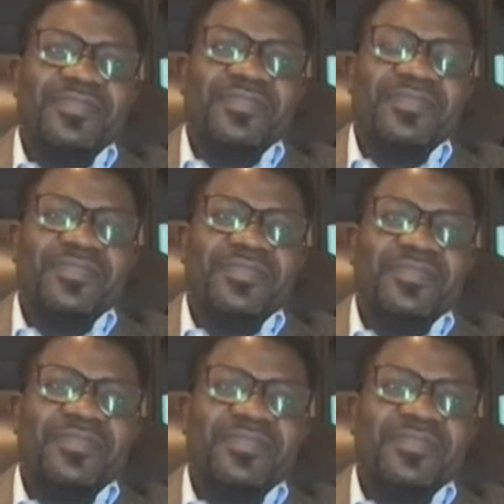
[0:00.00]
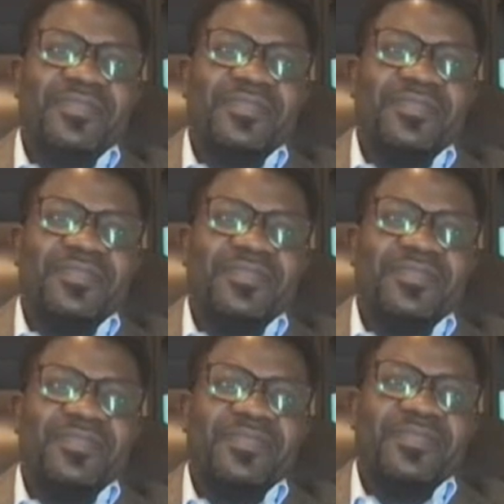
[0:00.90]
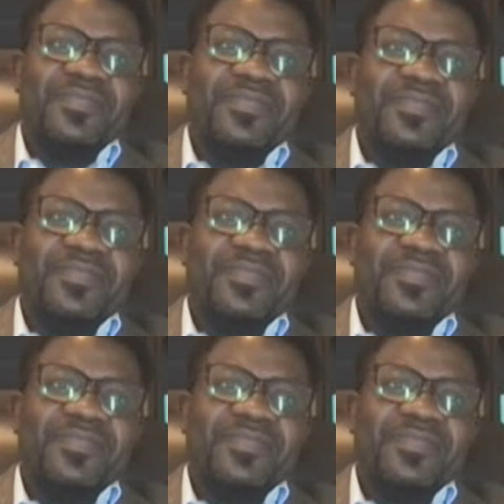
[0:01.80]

This person isn't speaking.